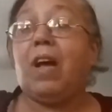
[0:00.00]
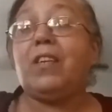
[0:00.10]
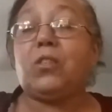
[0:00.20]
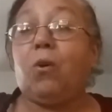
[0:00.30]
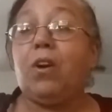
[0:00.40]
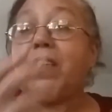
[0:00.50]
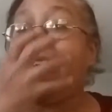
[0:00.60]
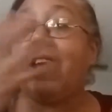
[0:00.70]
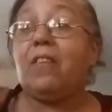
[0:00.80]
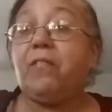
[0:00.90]
You know, I used to call it
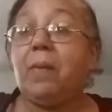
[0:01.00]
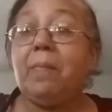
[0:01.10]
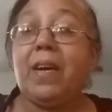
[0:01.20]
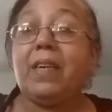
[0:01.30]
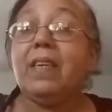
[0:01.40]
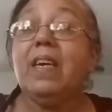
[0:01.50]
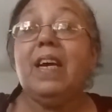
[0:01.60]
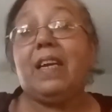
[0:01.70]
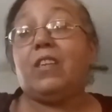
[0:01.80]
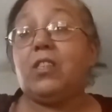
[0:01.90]
the elephant man.
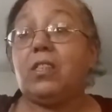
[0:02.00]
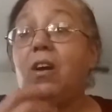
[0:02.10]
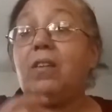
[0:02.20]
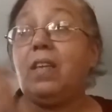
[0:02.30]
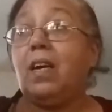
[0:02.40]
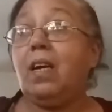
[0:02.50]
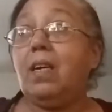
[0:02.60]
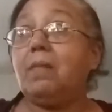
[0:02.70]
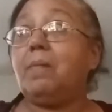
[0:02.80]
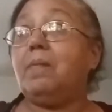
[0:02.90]
And I used to tell
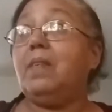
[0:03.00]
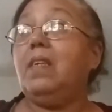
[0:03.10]
the